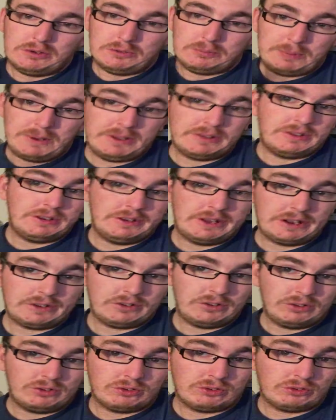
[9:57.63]
press the
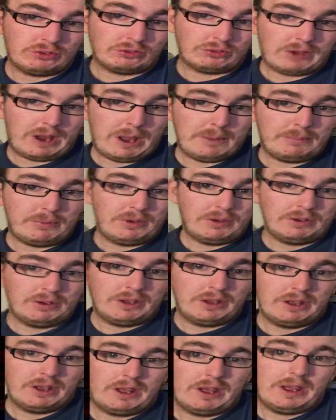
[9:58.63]
subscribe button,
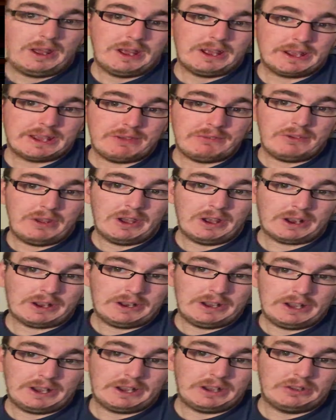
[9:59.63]
give it a
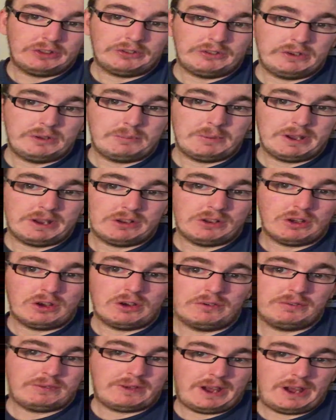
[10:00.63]
click so you'll be
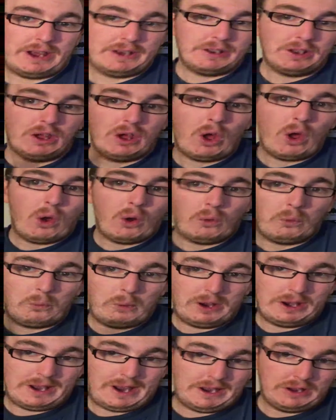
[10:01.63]
notified
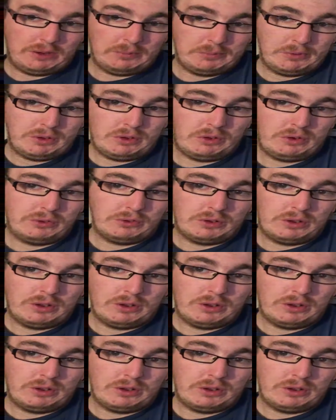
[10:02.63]
when I upload.